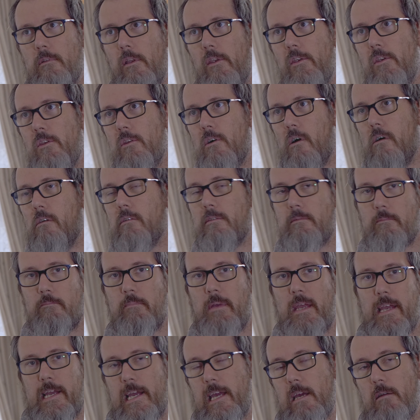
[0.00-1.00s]
not
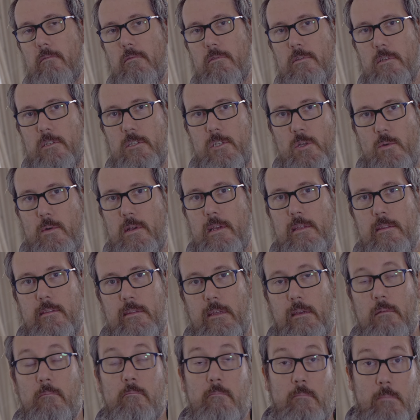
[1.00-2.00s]
being able to do
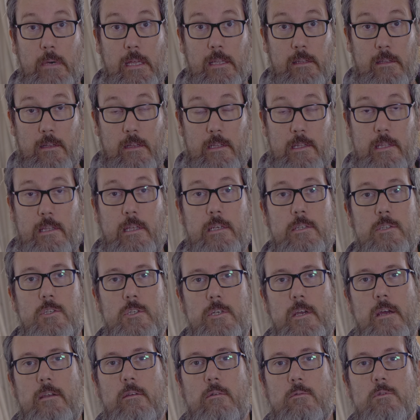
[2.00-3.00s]
anything meant that this
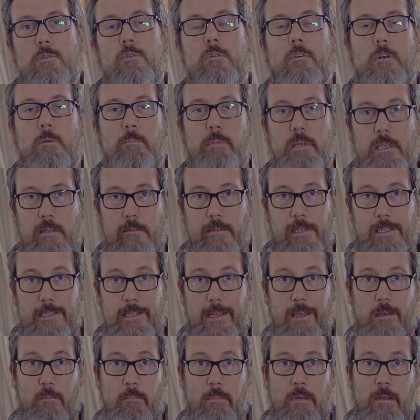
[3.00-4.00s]
channel took a bit of a
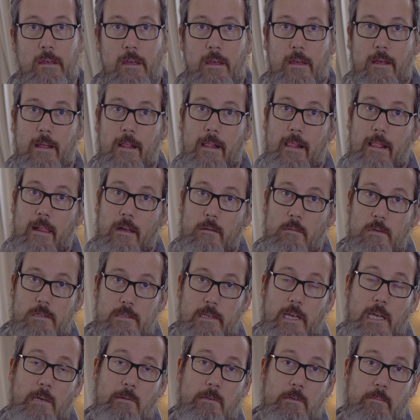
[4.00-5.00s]
dip. I
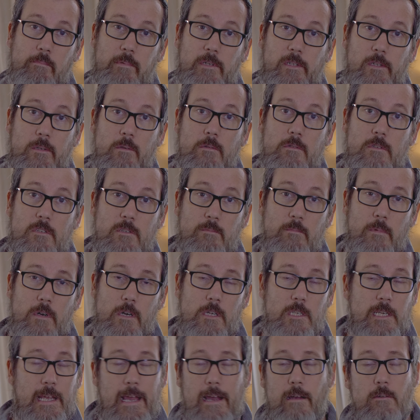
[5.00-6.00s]
wasn't able to produce as
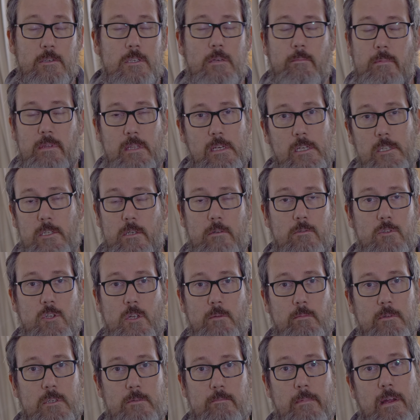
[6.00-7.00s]
much. How some of these
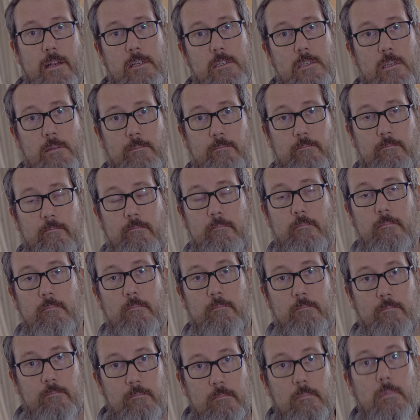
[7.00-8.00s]
YouTubers managed to
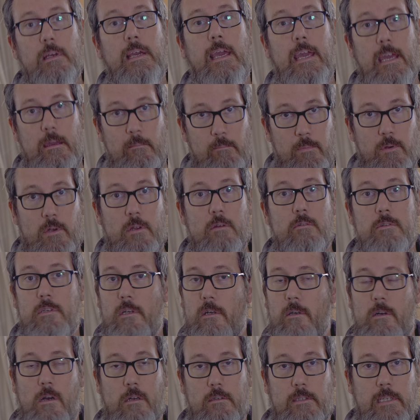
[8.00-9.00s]
keep
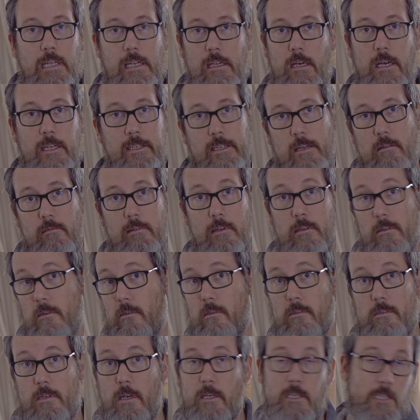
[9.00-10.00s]
producing content, I don't know,
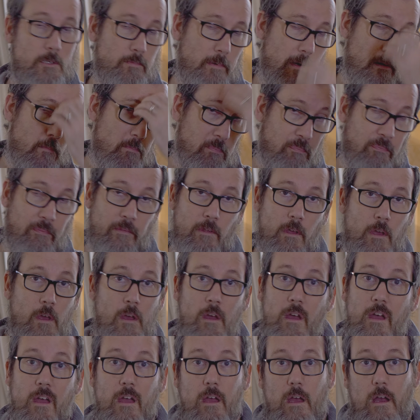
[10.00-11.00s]
because I just went,
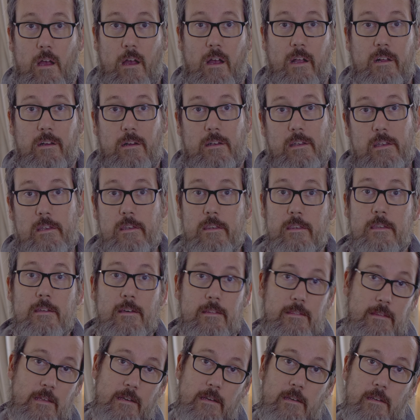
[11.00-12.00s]
I got
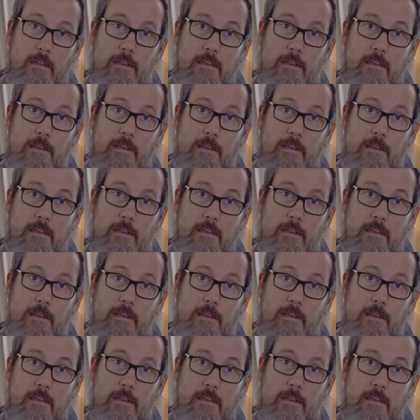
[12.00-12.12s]
nothing.